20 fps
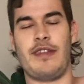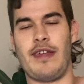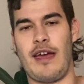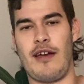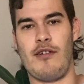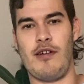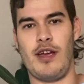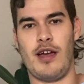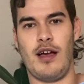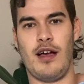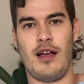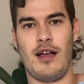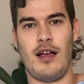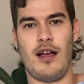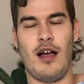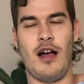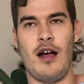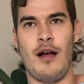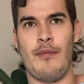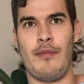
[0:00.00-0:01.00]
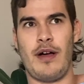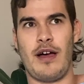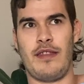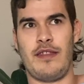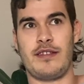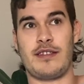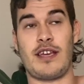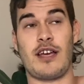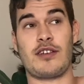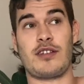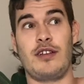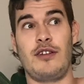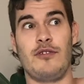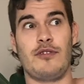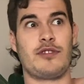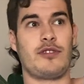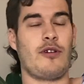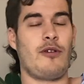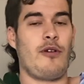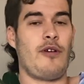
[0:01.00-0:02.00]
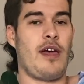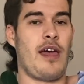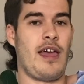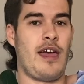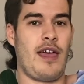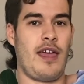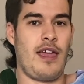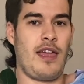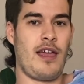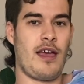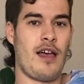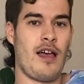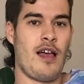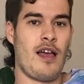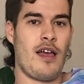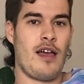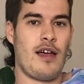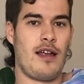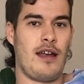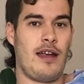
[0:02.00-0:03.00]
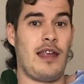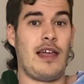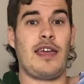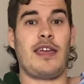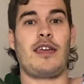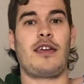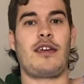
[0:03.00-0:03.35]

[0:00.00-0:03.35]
area, and there's actually also a lake